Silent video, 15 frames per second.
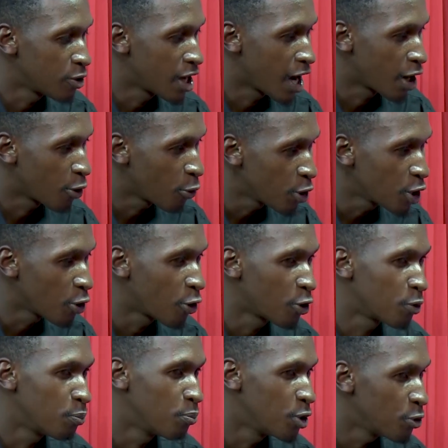going
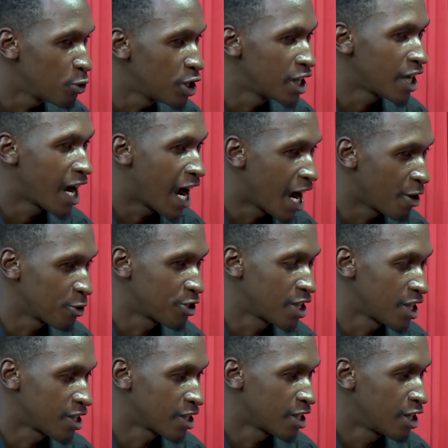on building
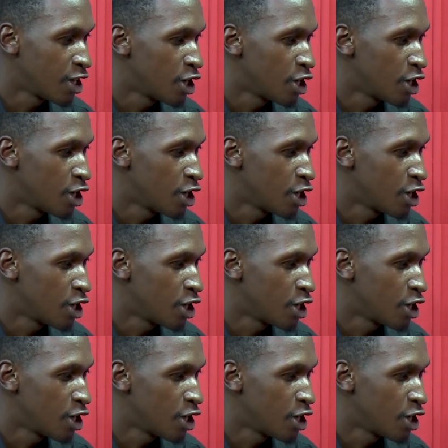houses.